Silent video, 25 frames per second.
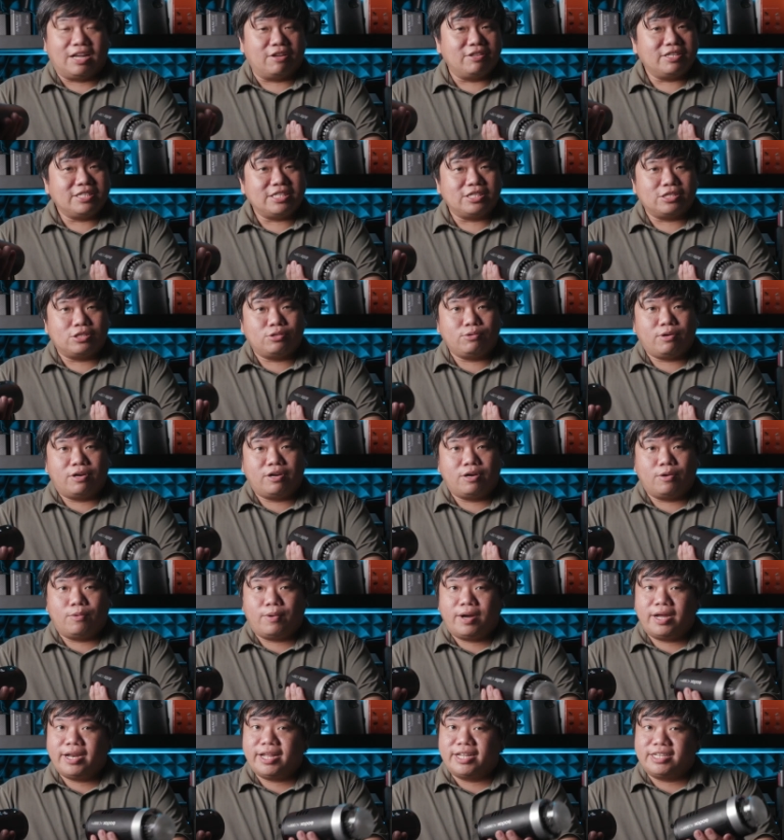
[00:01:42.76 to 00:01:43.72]
Now, this is two
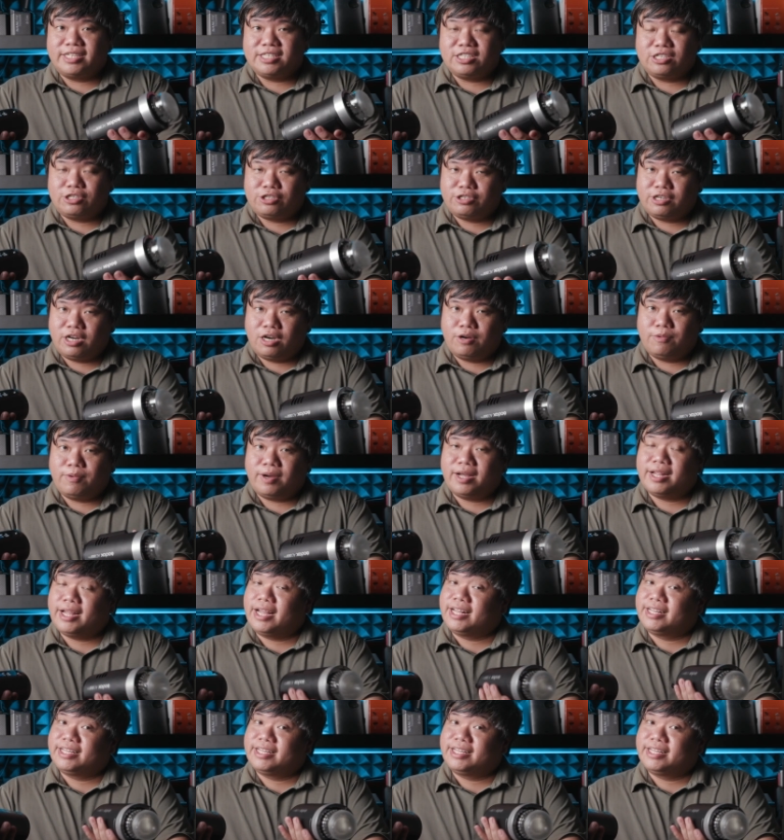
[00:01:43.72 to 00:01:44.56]
hundred watt and this is three hundred watt,